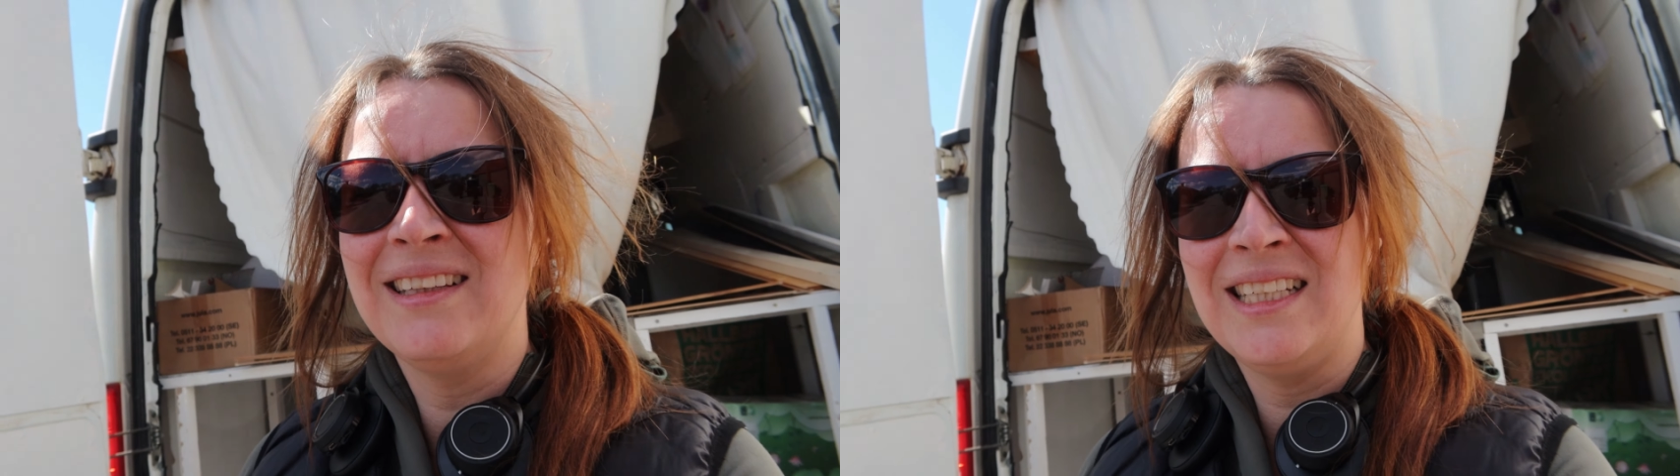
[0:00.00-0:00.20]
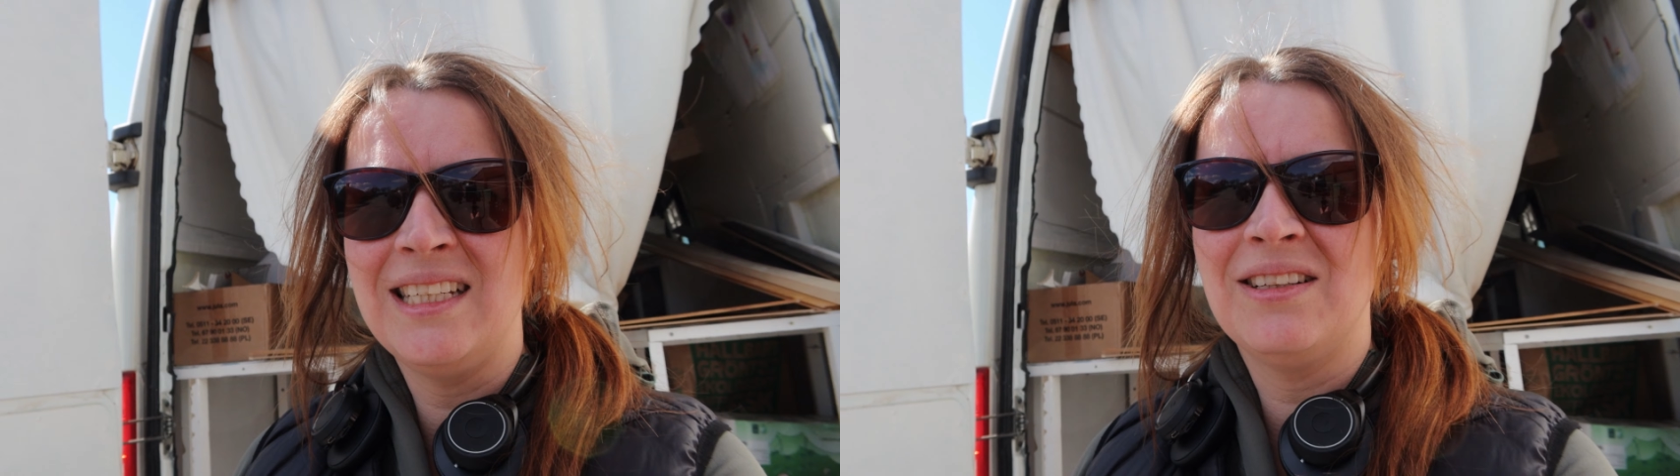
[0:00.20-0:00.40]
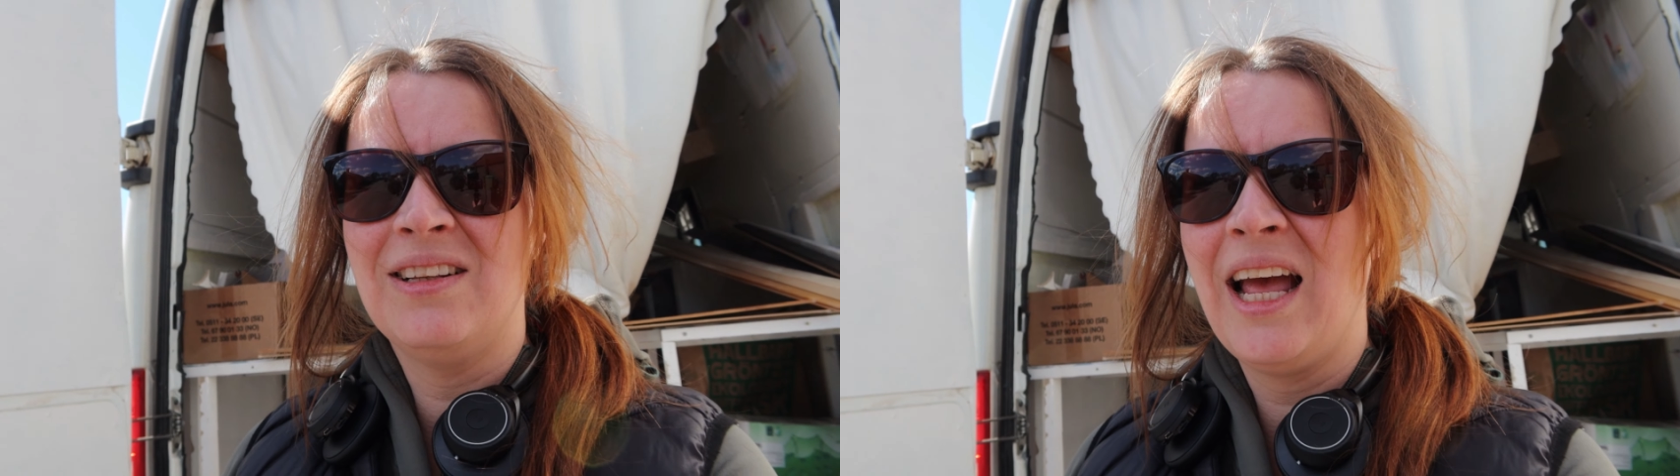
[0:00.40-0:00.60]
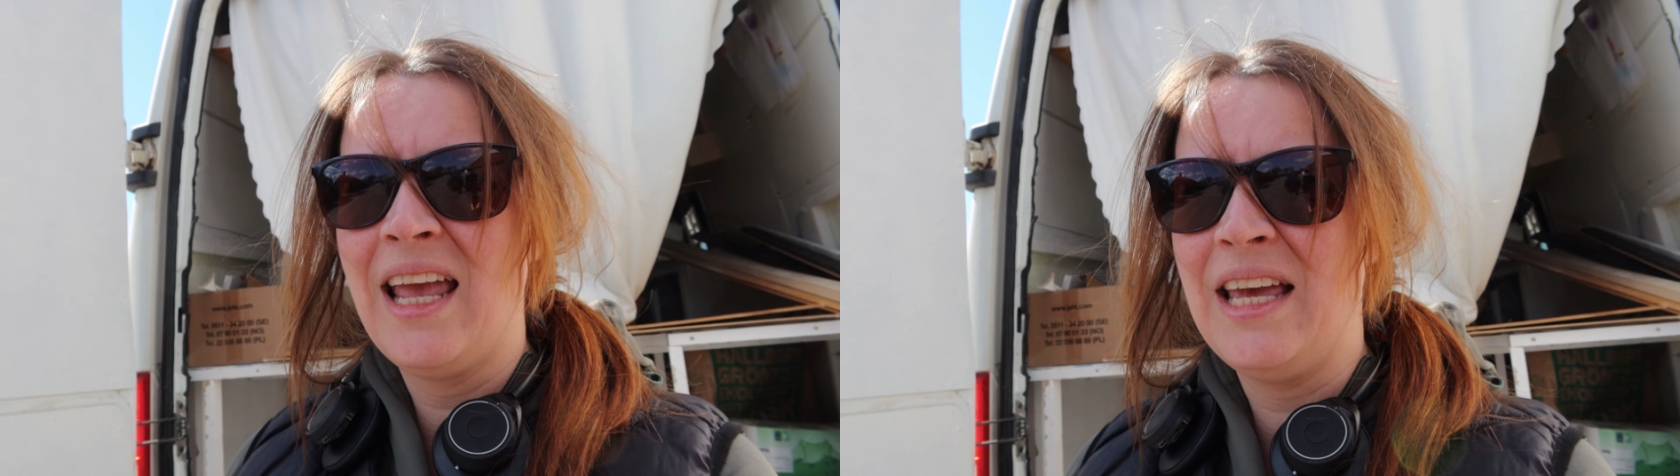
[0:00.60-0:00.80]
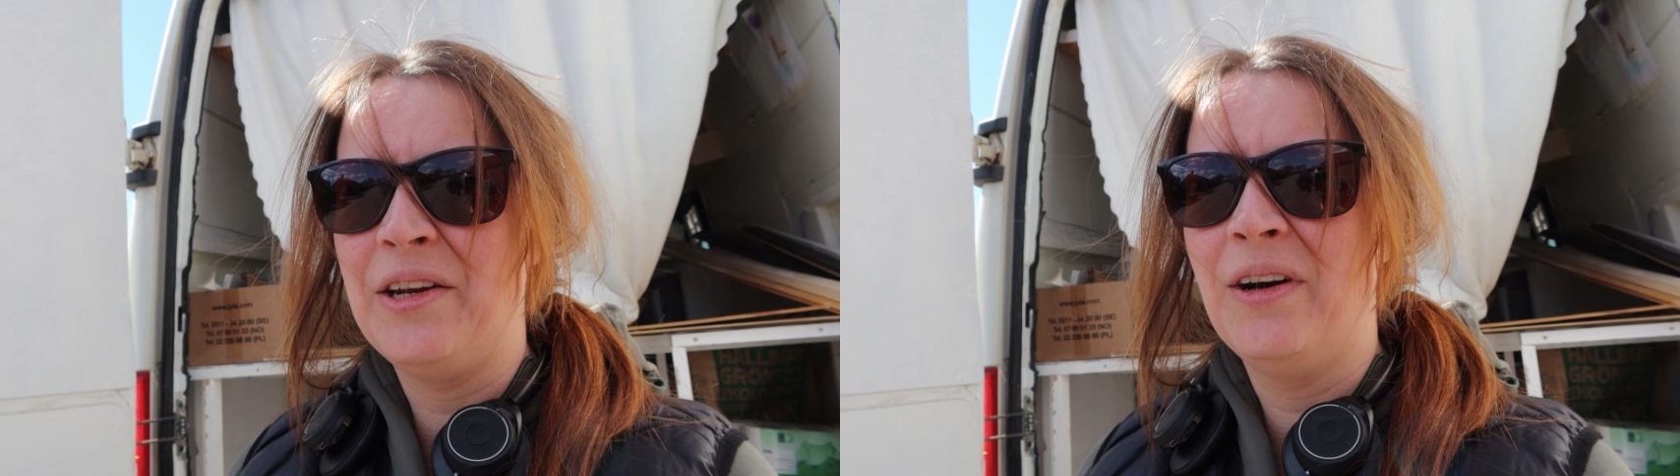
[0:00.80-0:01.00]
the diesel
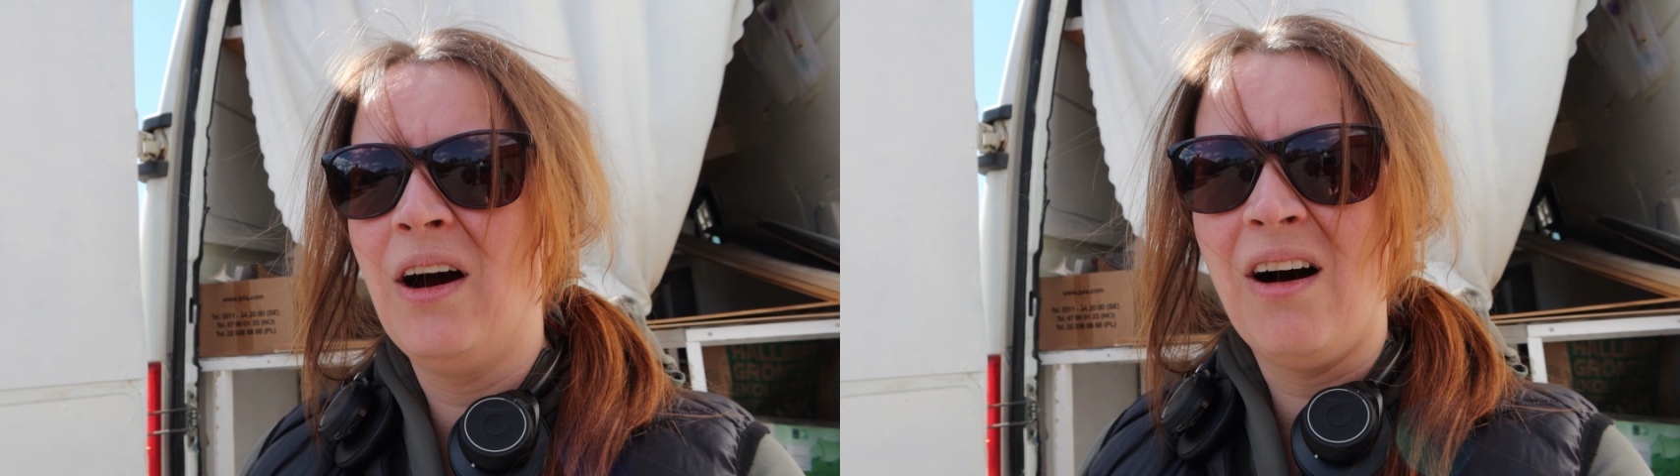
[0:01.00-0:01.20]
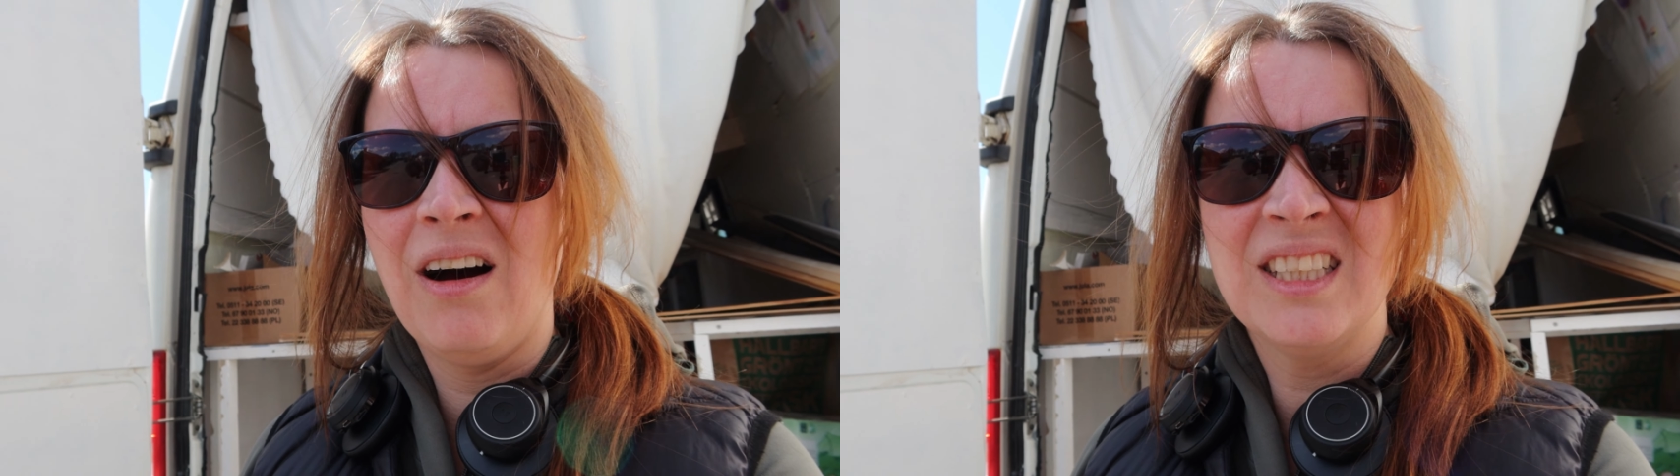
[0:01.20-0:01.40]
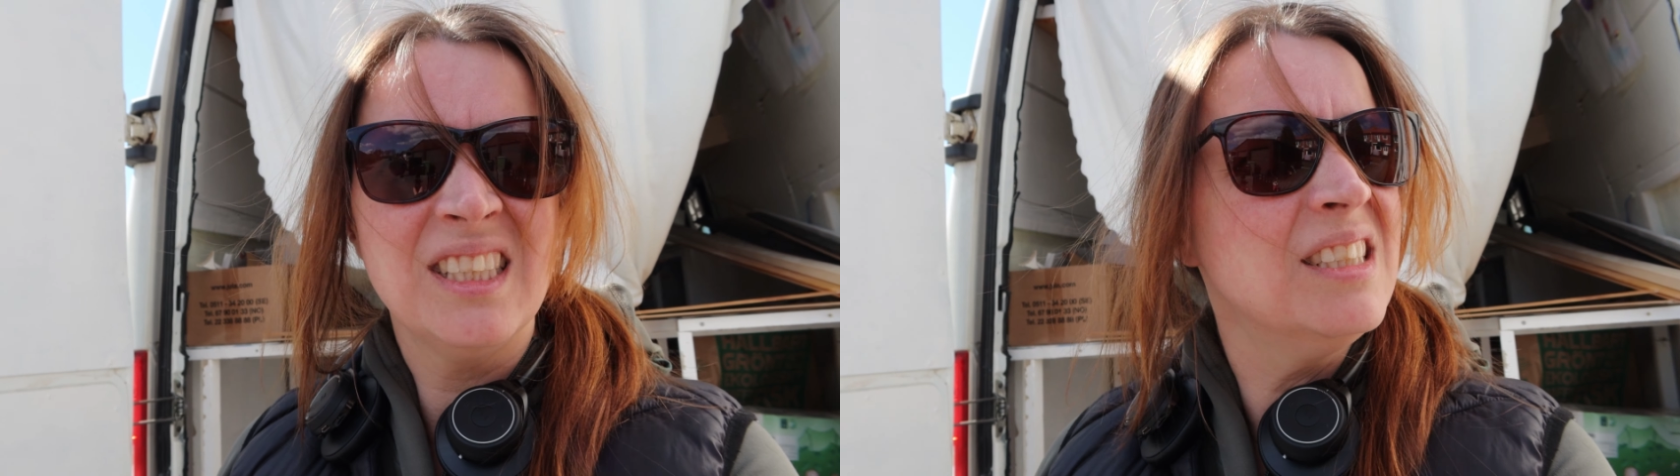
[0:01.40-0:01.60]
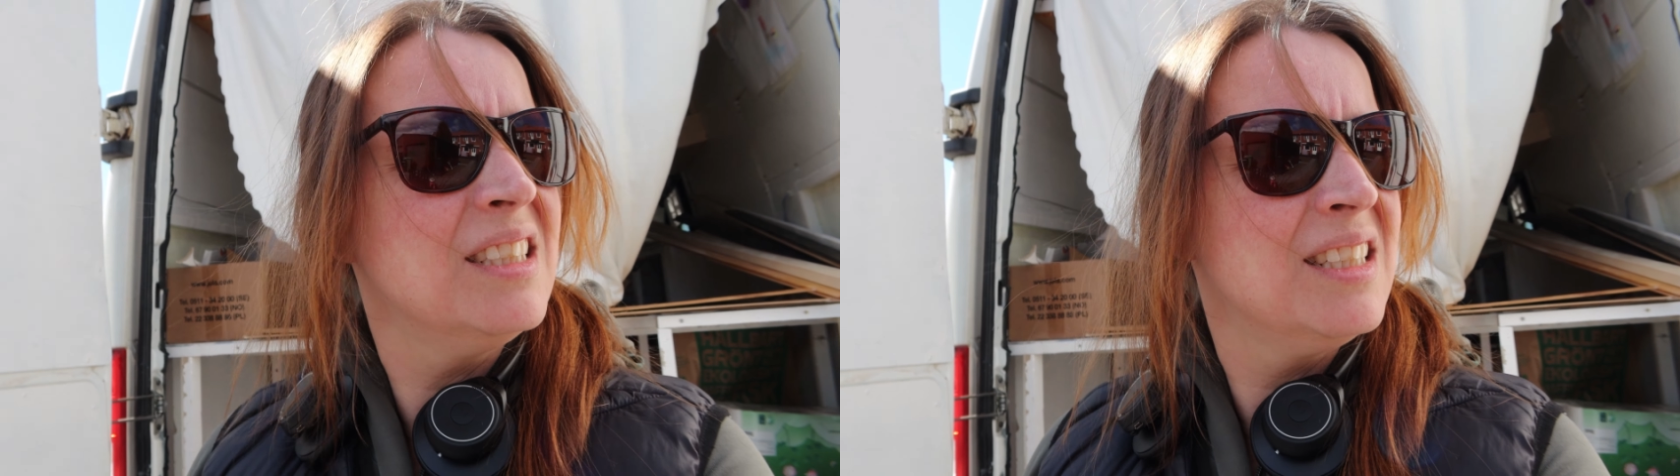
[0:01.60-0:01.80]
heater on